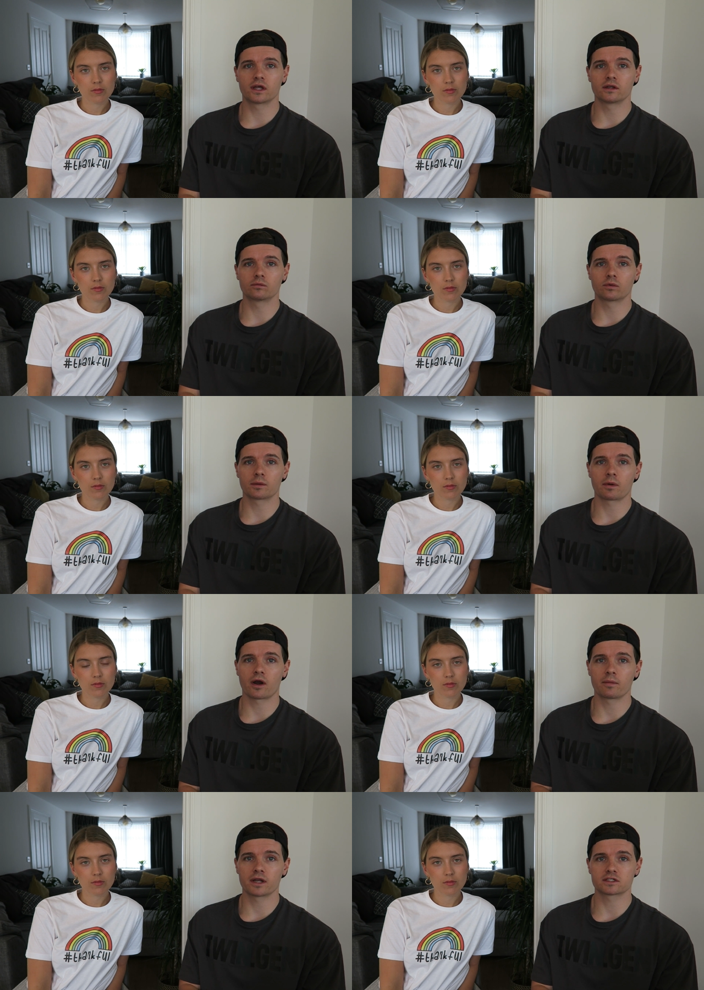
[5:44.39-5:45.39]
Speaker 1: and then when the
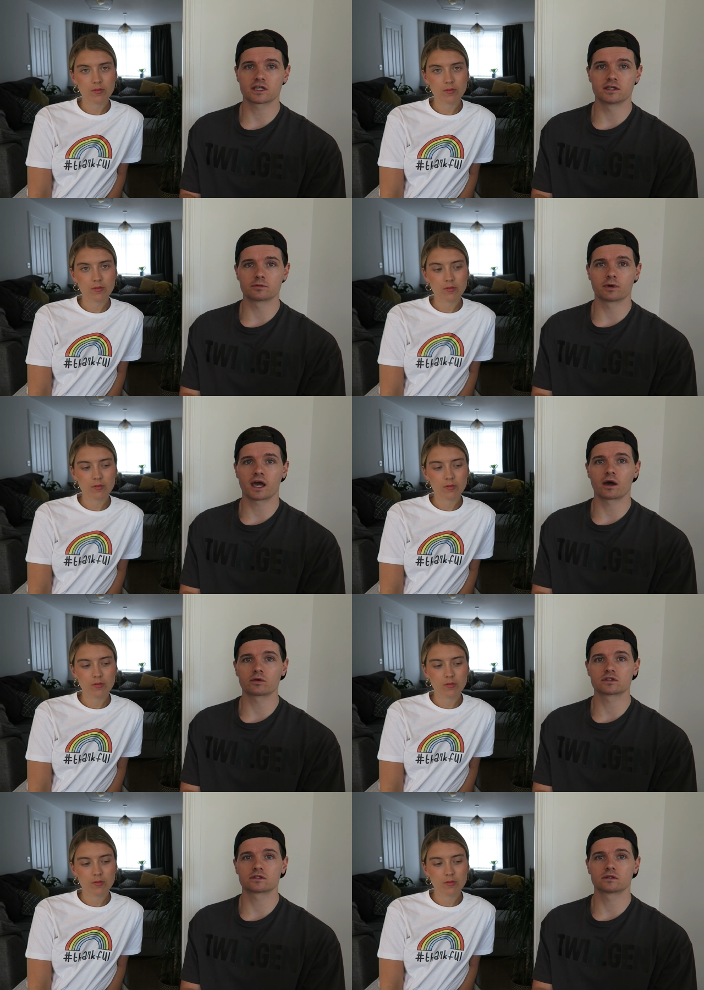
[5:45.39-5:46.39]
paramedics came to my
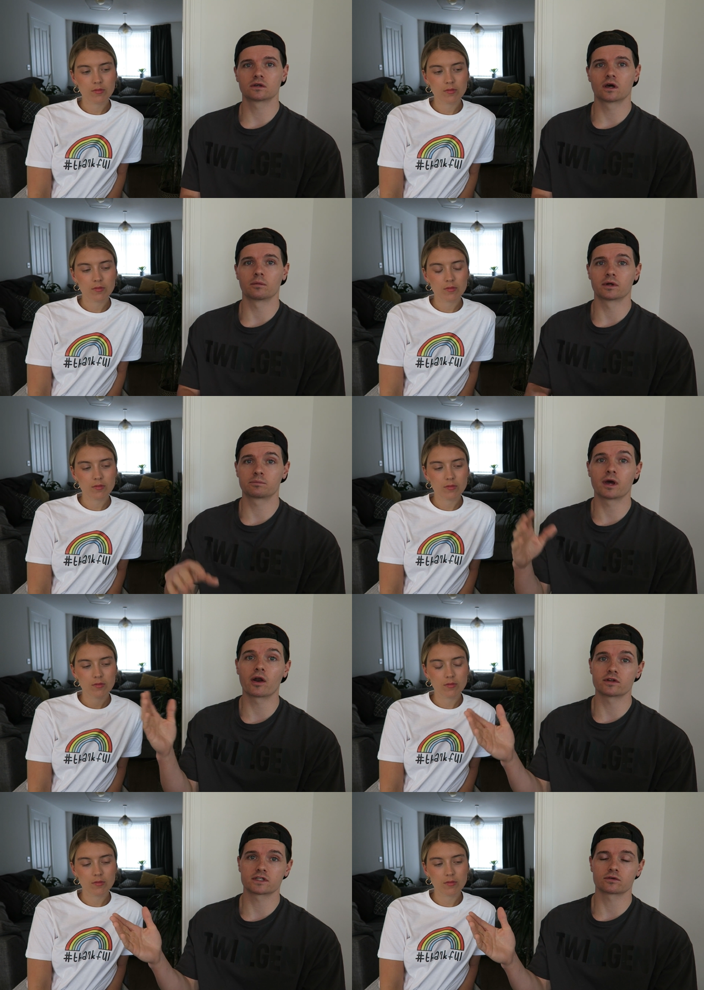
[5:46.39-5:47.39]
house, uh, my
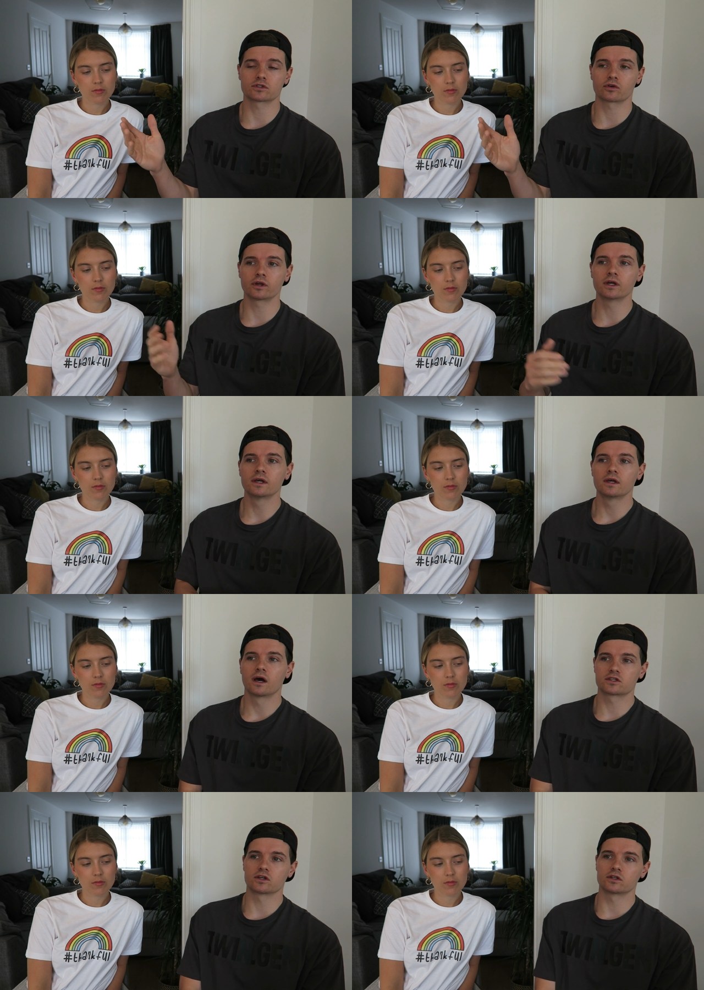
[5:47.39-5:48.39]
parents' house, sorry,
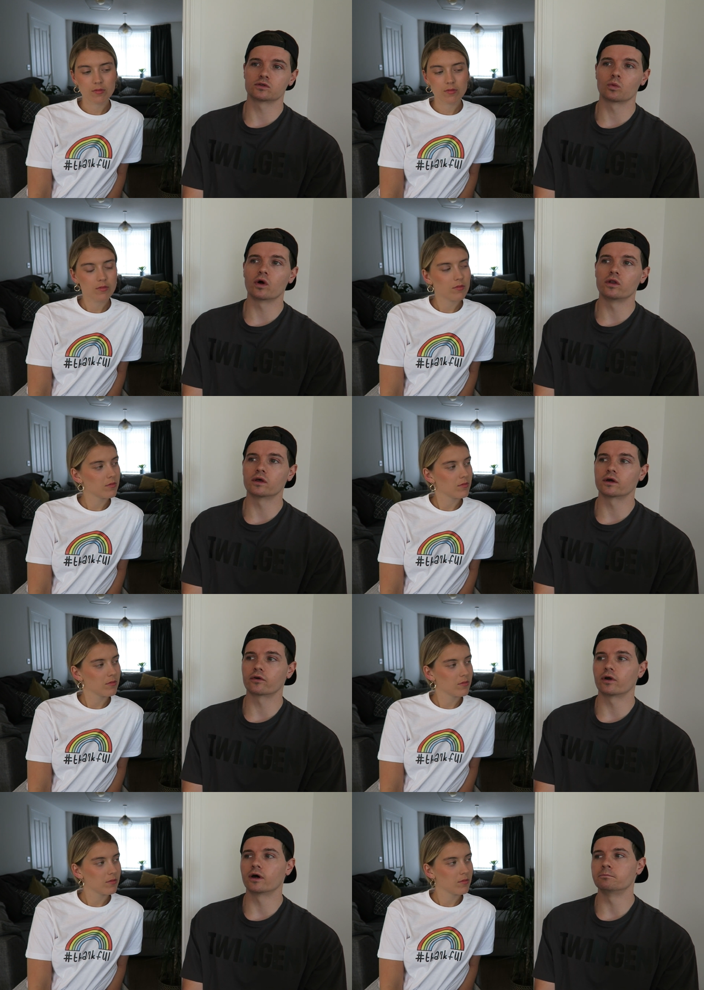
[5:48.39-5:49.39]
I started to
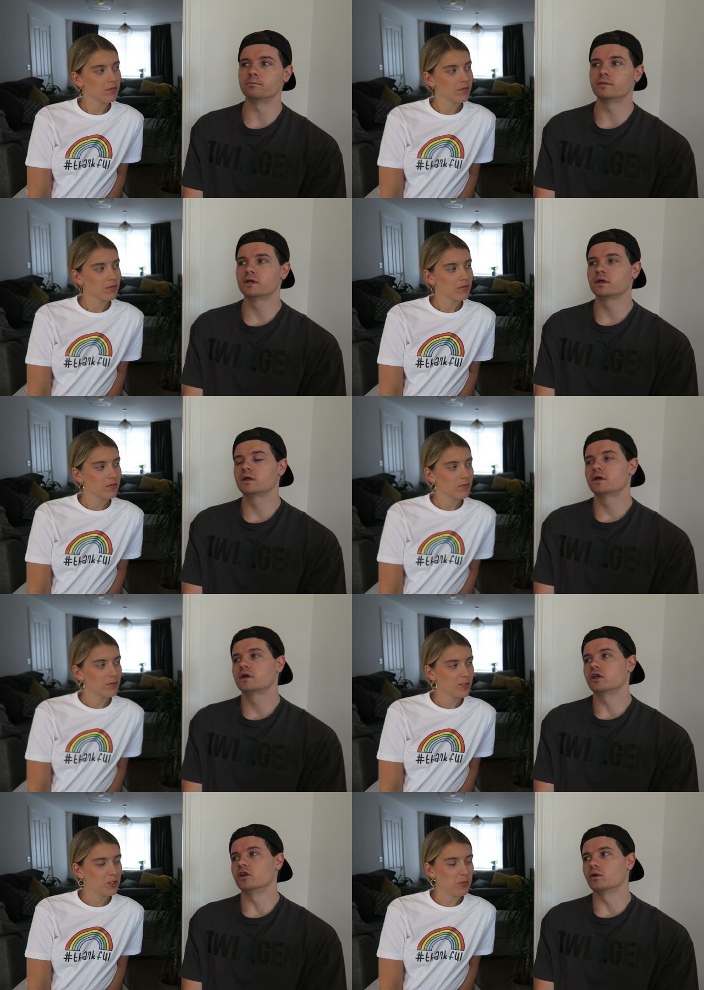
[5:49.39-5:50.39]
wonder, um,
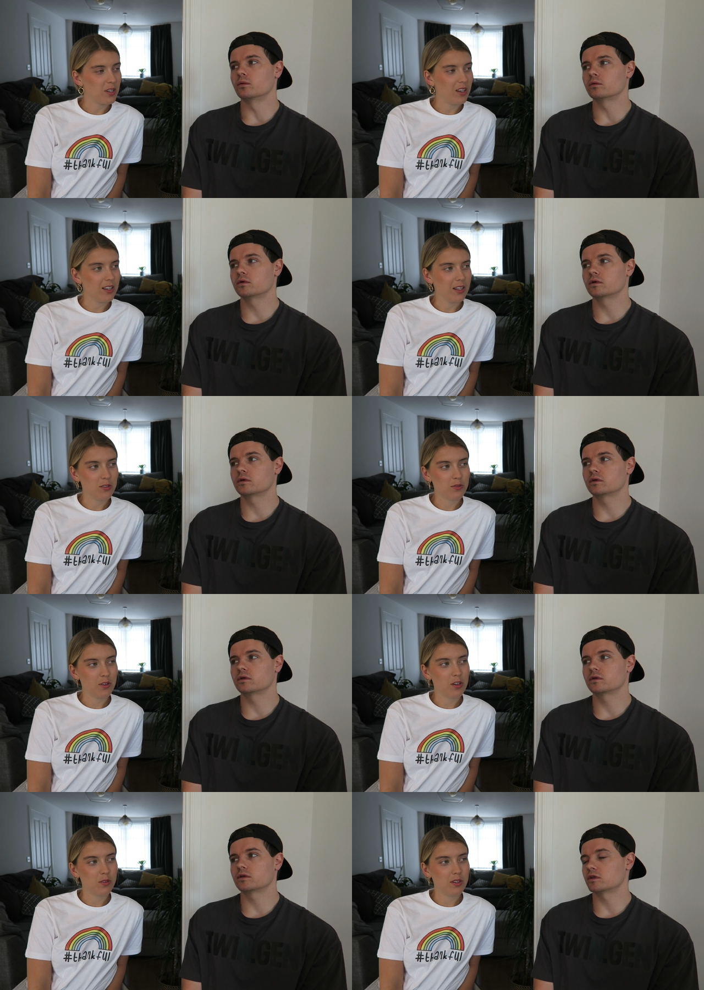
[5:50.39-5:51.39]
Speaker 2: you know, it's a bit like close
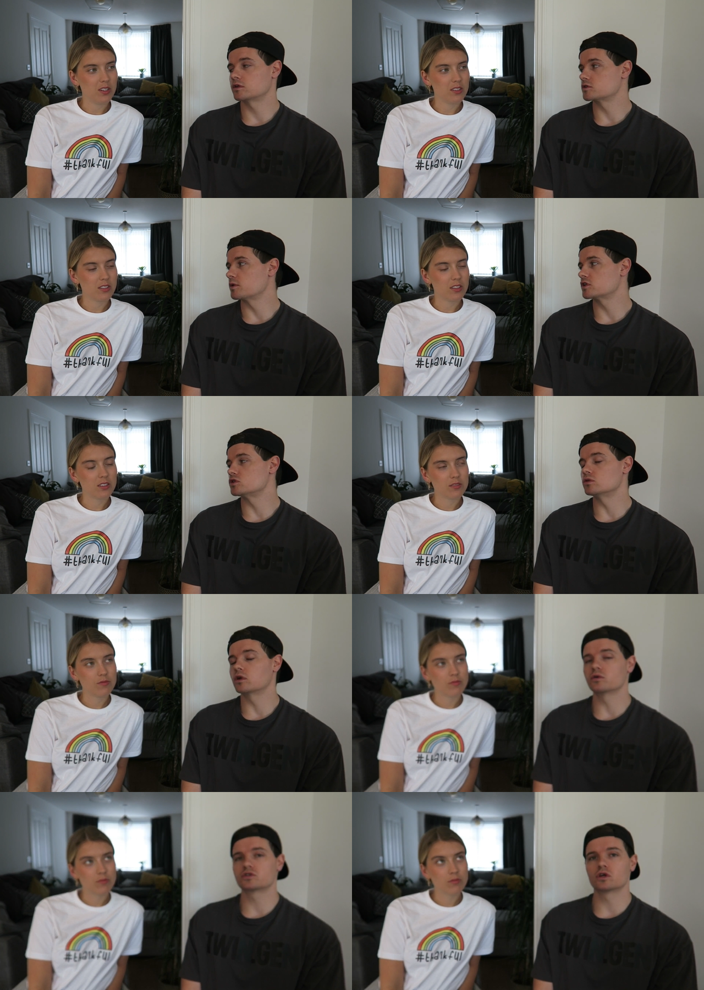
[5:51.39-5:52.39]
to
Speaker 1: home. It's a bit too
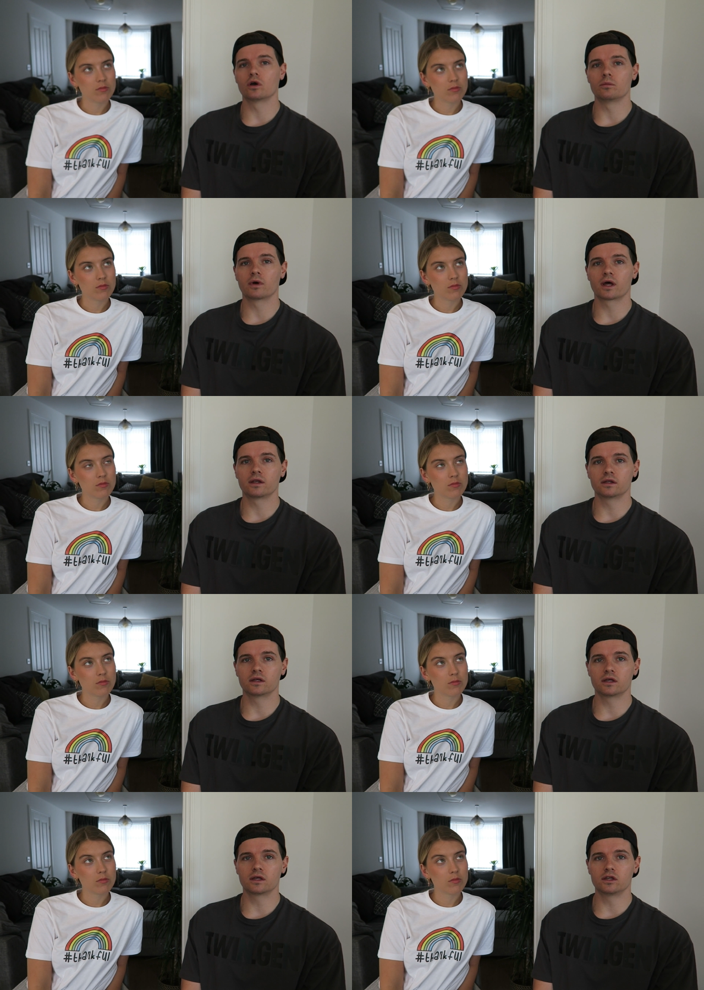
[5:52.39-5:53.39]
close to home, and
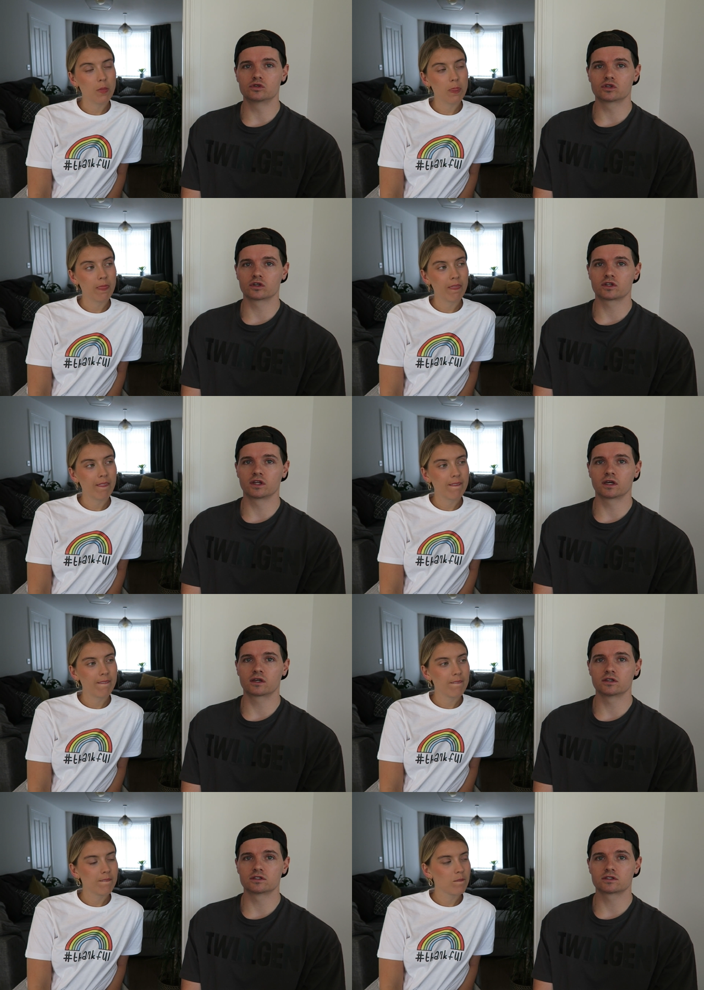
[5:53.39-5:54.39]
you start to think,
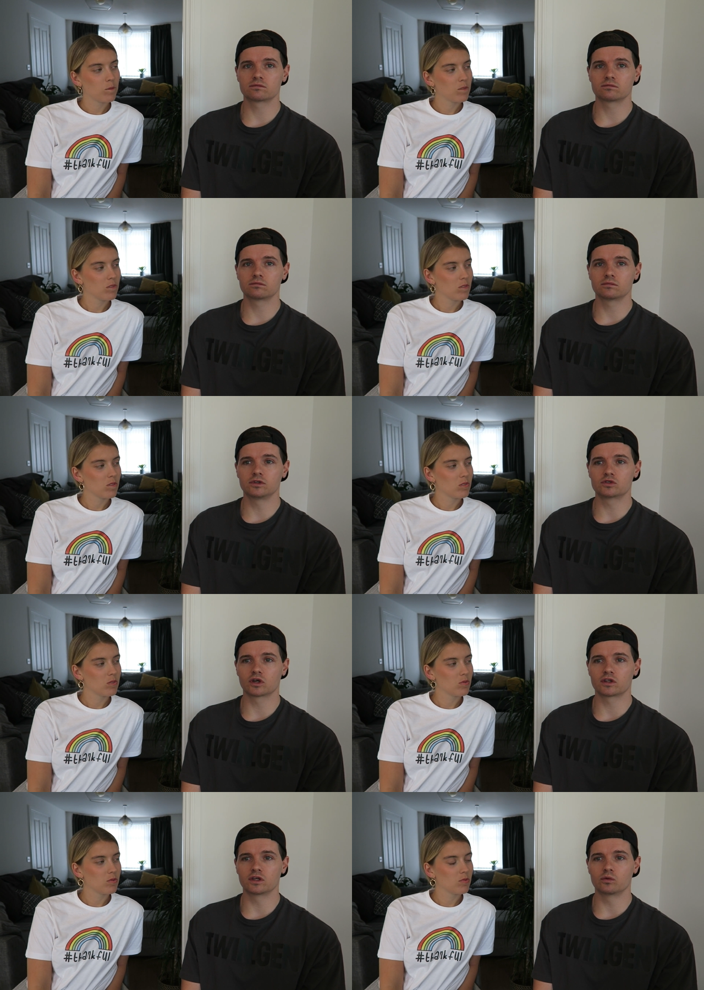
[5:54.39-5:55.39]
because you
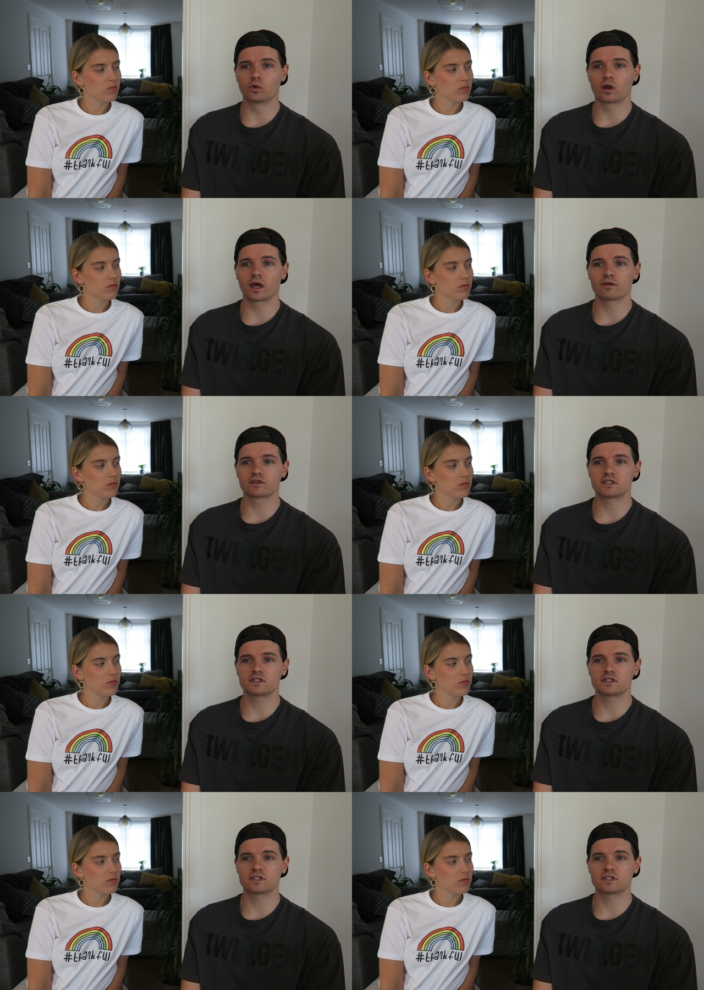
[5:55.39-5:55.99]
start to think, will I ever